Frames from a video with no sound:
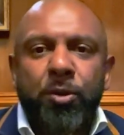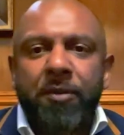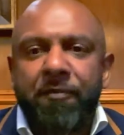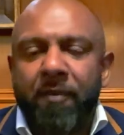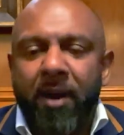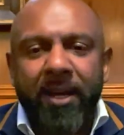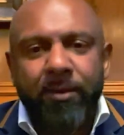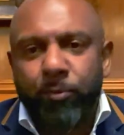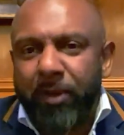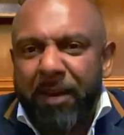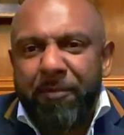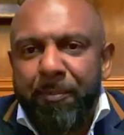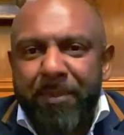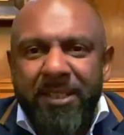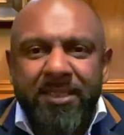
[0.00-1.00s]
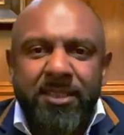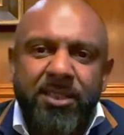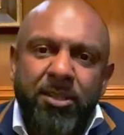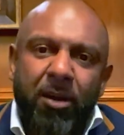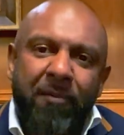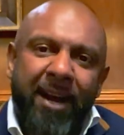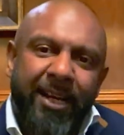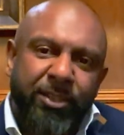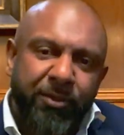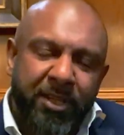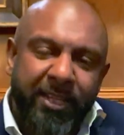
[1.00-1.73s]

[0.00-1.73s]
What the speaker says: you find whatever business directory,